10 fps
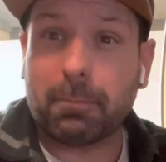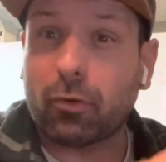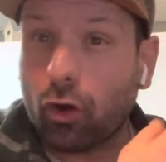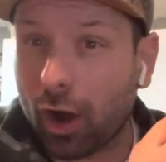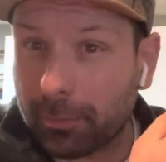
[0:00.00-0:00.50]

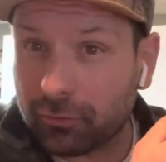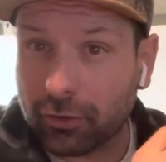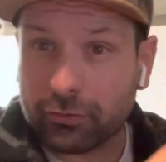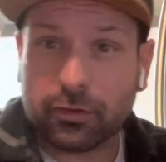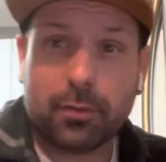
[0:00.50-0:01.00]
props
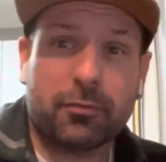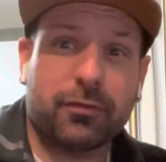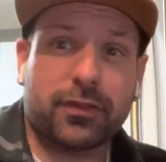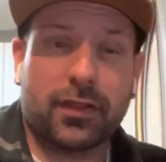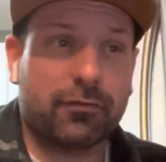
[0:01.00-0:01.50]
on top of
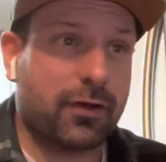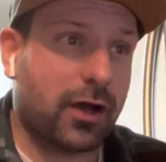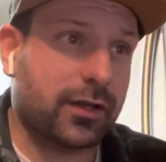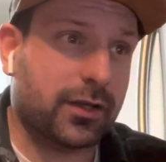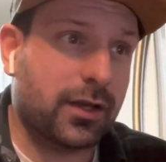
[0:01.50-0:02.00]
it. They've
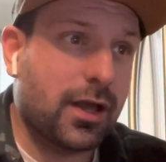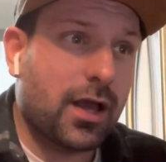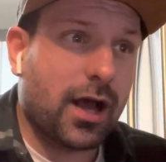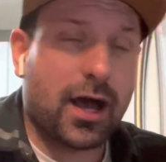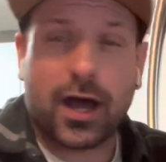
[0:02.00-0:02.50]
gotten
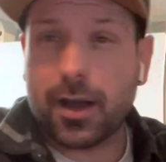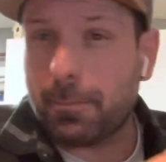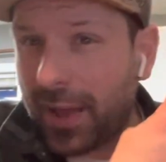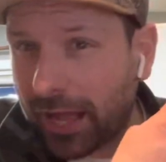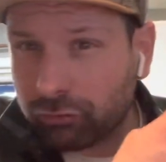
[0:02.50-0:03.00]

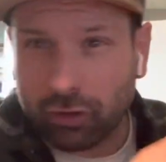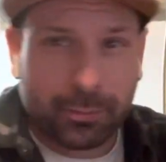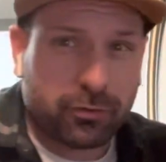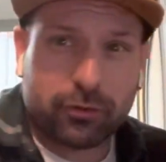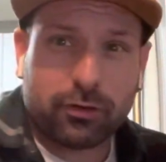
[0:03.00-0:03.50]

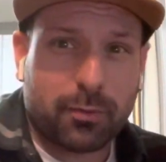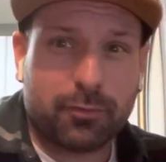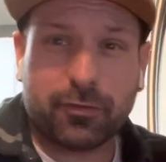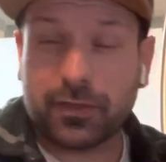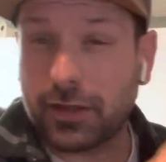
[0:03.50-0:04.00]
backdrops on top
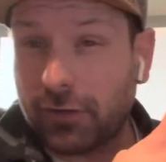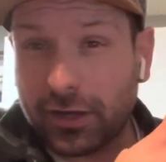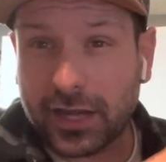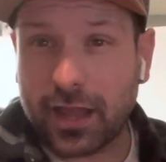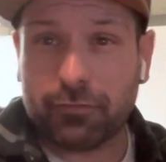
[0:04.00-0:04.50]
of it. They've
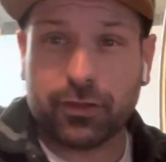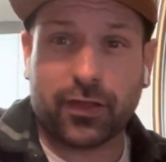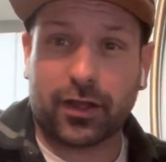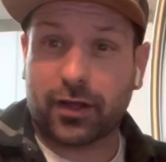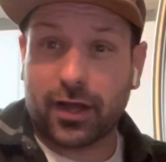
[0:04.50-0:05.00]
gotten
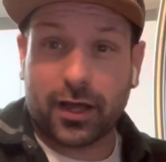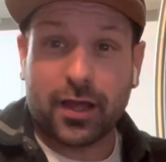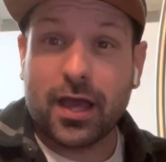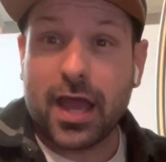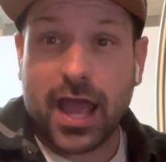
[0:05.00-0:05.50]
everything.
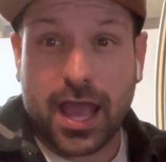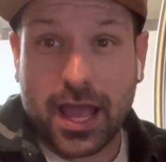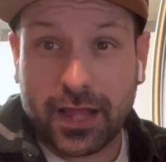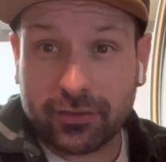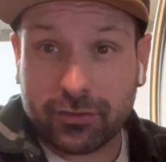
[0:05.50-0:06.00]

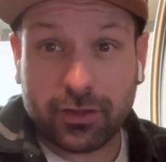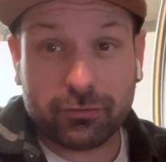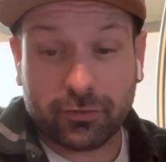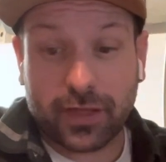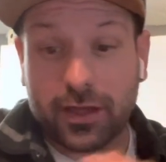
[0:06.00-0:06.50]
And
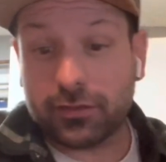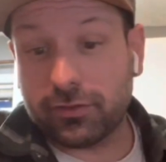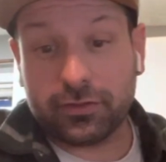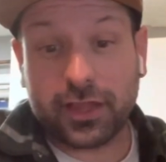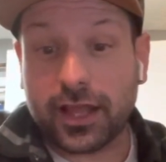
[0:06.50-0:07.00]
so
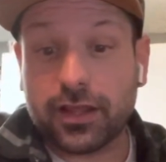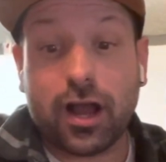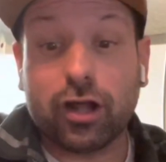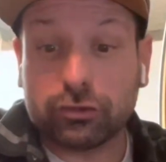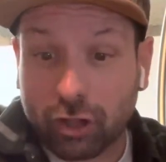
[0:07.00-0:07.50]
that
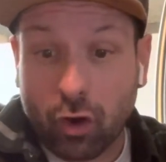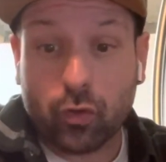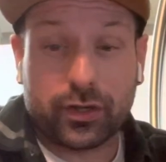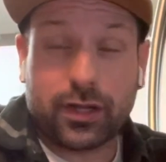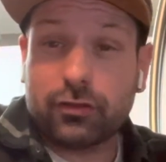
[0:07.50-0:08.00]

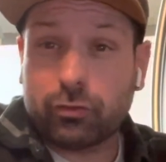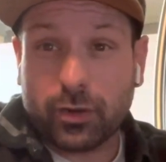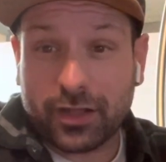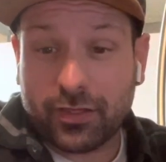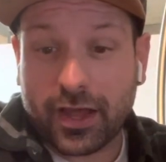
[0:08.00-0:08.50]
alone,
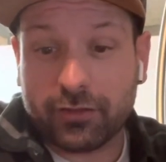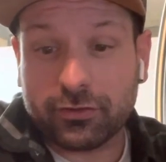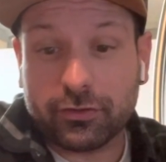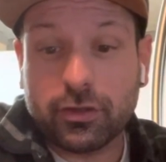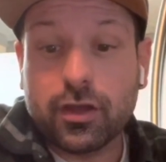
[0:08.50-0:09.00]

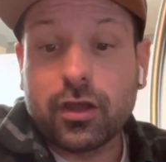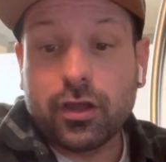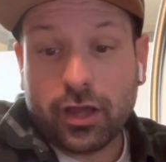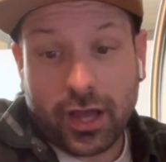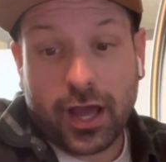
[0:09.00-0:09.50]

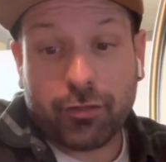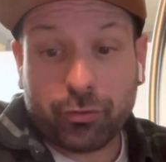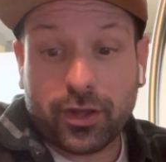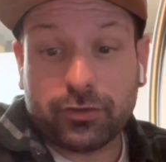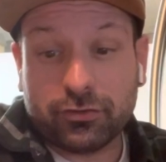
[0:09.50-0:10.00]

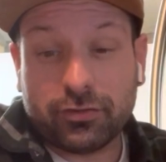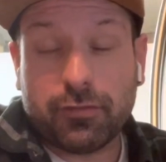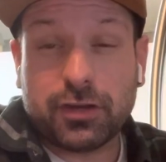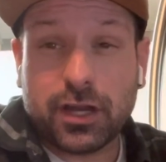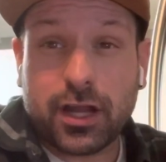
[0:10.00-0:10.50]

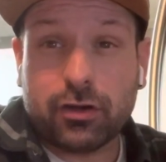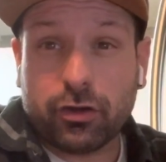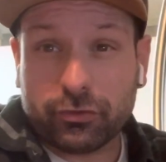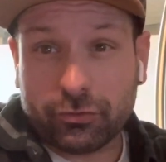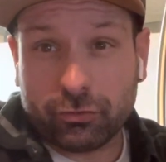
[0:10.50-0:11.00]

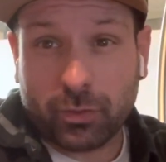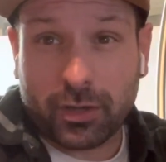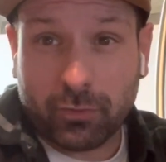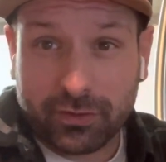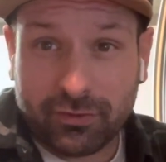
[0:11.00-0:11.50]

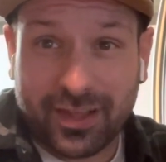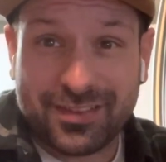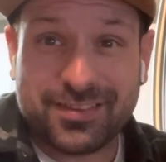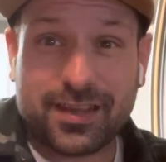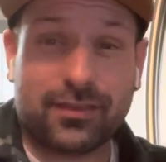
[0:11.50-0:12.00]

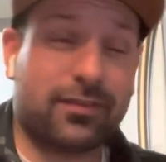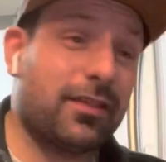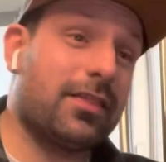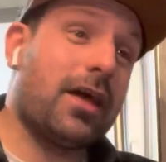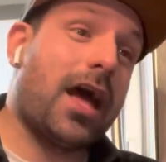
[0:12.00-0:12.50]
$20,379.21 is
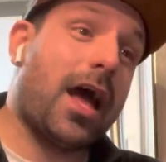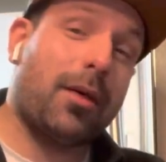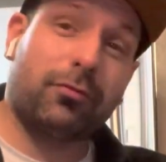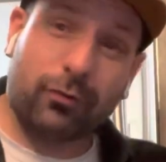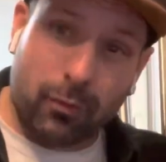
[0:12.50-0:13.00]
the
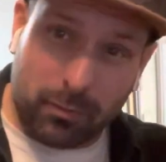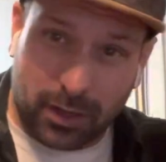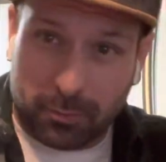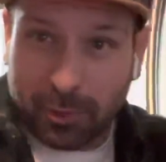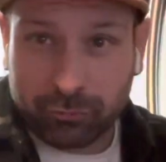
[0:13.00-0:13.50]
absolute
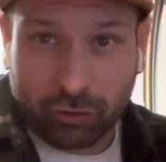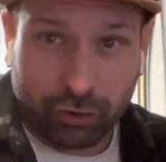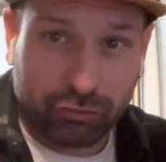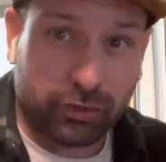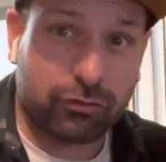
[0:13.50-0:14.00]
minimum.
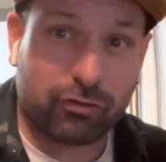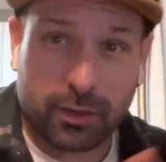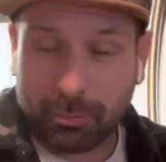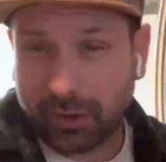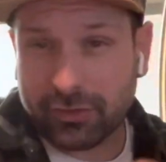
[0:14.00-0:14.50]
Charging
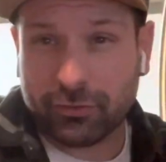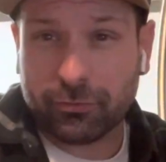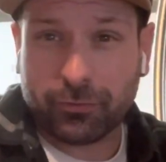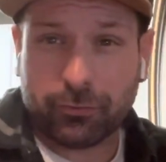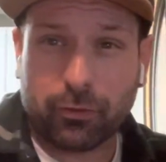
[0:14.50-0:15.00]
cheap
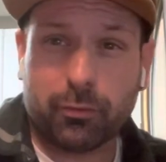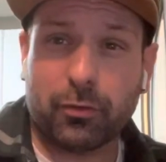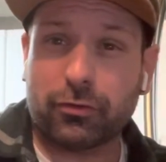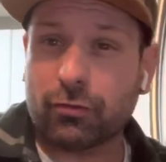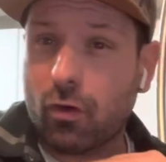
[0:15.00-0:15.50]
prices for photo
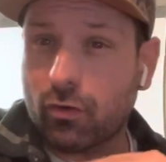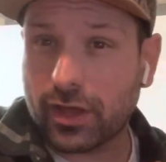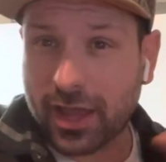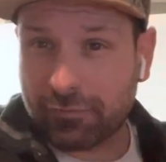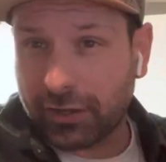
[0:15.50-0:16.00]
booths,
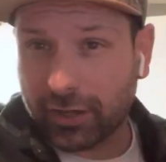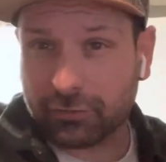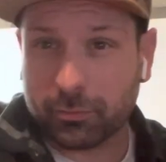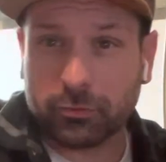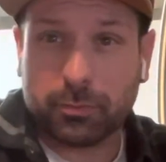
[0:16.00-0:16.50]
only having
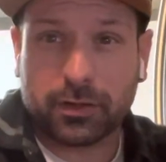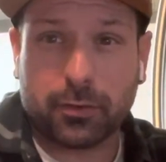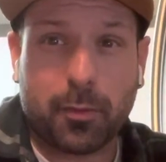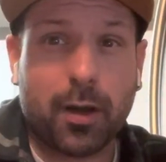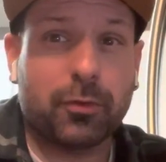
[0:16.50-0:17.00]
customers pick
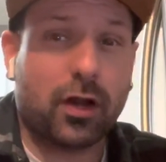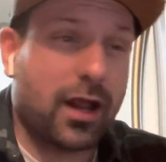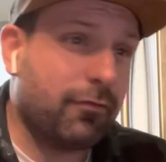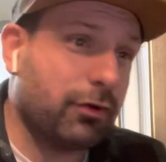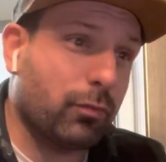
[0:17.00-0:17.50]
them up,
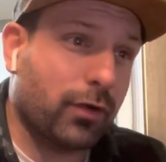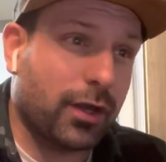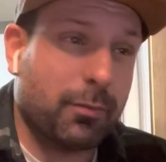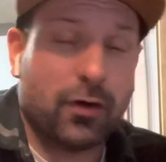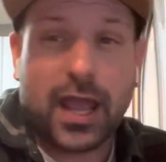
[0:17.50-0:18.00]
not having to
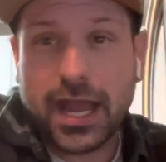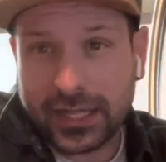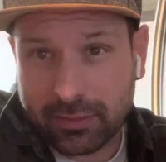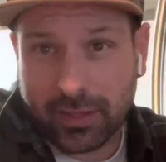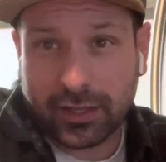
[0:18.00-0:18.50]
worry about
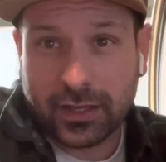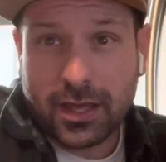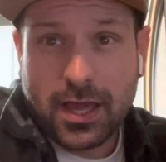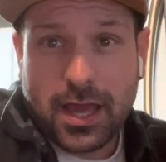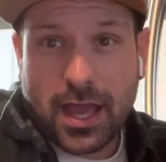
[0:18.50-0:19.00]
anything.
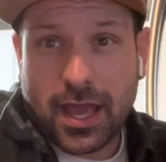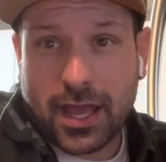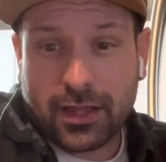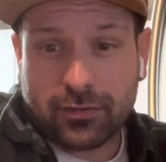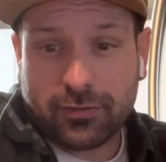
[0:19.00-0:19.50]

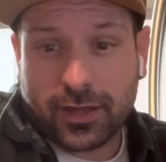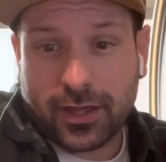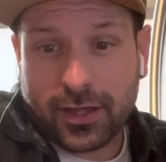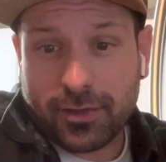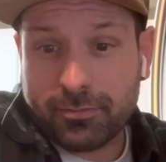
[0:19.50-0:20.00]
And
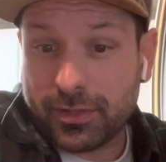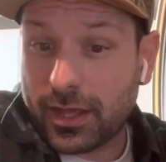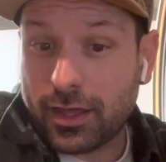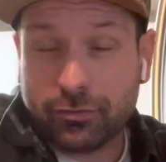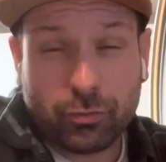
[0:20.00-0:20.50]

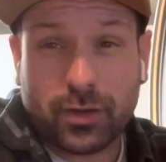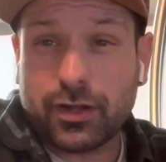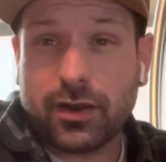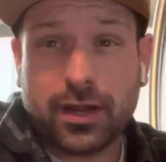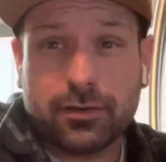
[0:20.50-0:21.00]
yeah,
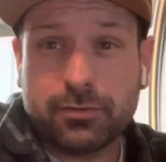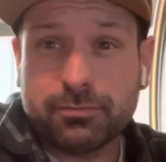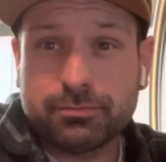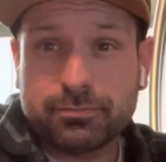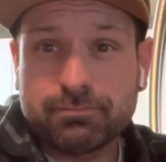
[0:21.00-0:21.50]
20 grand.
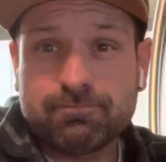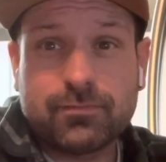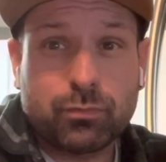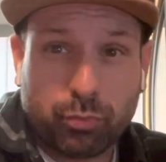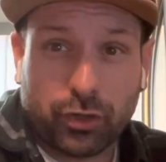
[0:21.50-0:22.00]

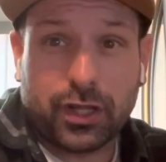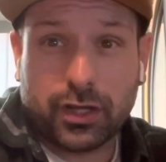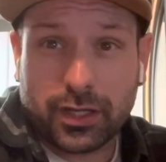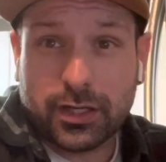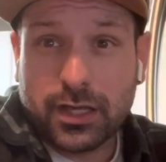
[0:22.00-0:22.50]
Pretty good.